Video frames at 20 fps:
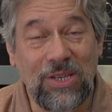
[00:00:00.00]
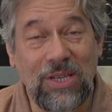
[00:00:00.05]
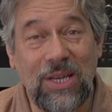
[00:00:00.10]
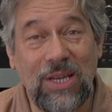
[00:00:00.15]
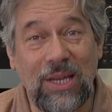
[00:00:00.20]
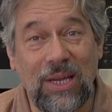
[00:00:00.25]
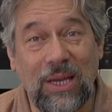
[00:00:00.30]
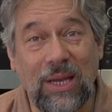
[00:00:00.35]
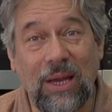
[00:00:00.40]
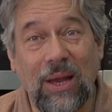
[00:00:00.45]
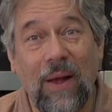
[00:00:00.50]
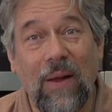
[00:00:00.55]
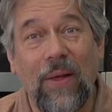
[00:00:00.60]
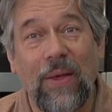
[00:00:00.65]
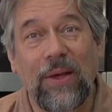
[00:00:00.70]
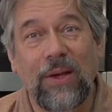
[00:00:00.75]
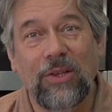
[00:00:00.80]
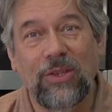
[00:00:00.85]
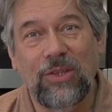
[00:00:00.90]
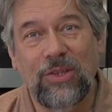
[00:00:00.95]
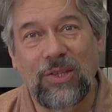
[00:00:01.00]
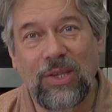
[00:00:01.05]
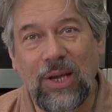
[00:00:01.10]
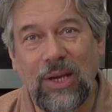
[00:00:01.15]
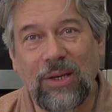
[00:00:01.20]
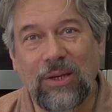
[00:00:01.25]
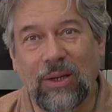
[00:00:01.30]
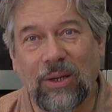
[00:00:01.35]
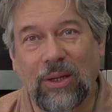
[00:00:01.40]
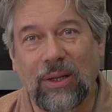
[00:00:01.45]
D
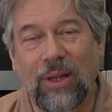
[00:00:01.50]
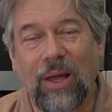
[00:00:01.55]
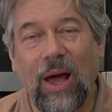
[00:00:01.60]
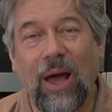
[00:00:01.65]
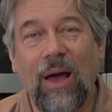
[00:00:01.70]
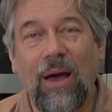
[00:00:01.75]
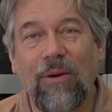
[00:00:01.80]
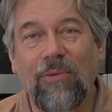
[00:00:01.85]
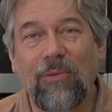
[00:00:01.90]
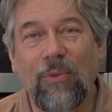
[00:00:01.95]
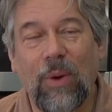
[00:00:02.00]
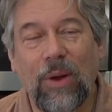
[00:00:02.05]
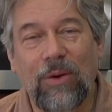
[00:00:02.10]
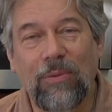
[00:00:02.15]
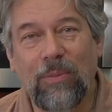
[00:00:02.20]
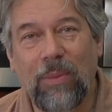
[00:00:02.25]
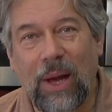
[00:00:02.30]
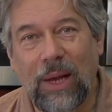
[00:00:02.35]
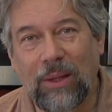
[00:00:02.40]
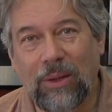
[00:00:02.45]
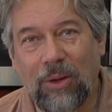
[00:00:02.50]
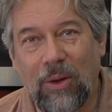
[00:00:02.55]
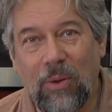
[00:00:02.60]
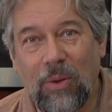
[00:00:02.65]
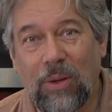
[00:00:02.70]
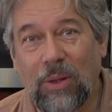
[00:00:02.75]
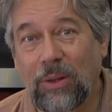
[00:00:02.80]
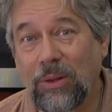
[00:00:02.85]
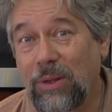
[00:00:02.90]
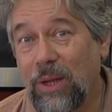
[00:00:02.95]
signal of one of my
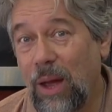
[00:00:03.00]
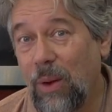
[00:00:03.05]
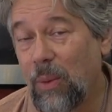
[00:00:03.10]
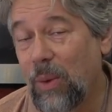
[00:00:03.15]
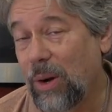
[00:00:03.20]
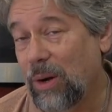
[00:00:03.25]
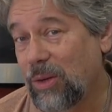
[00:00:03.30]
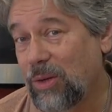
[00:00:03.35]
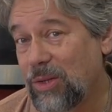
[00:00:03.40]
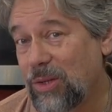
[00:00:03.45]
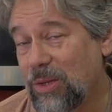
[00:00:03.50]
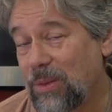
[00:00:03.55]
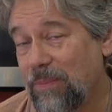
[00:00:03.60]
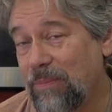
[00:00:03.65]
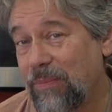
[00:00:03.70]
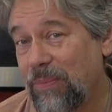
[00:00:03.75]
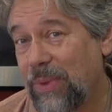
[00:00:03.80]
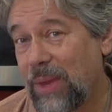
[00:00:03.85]
local networks.